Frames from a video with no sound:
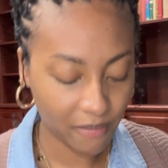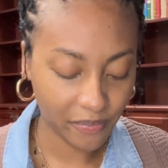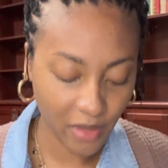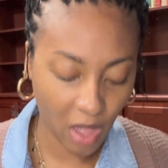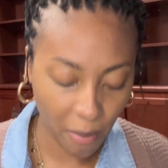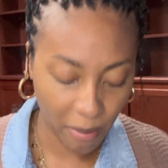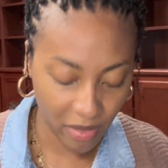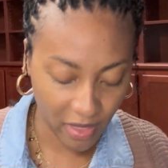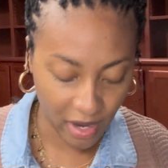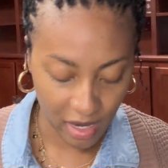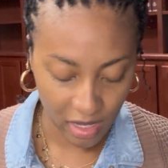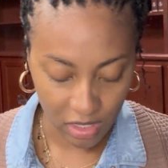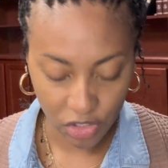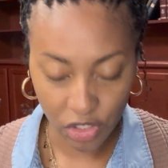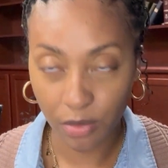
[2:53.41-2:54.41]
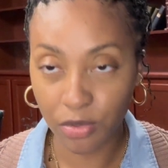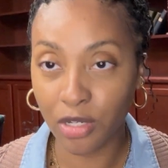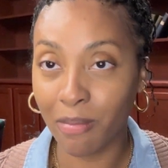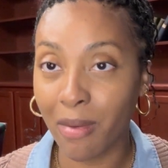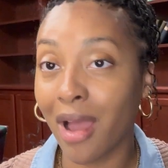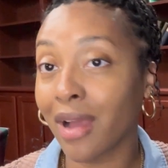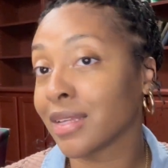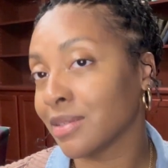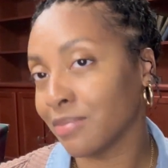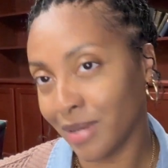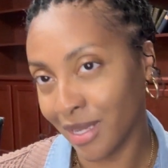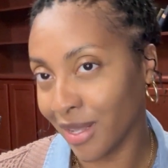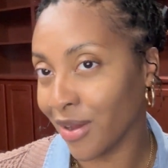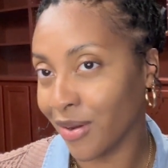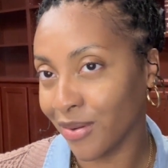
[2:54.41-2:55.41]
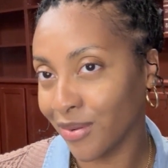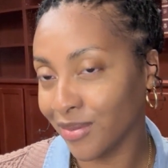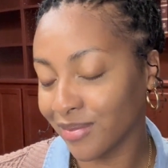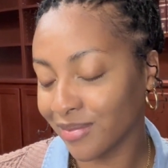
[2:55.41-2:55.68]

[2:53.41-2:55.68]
I'll put that in the description box below.